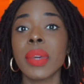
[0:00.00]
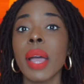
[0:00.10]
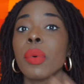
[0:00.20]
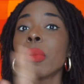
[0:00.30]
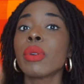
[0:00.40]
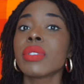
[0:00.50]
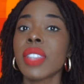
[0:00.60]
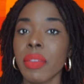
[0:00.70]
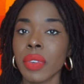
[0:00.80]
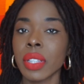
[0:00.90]
but I will most
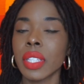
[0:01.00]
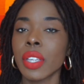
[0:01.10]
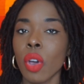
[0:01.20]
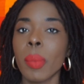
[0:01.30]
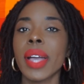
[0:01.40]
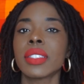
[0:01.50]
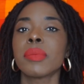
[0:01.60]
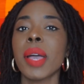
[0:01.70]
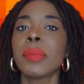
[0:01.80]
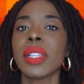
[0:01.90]
definitely go back to
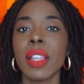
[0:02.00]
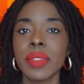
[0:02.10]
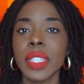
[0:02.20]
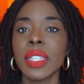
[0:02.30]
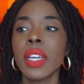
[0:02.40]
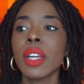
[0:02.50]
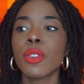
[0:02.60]
my beloved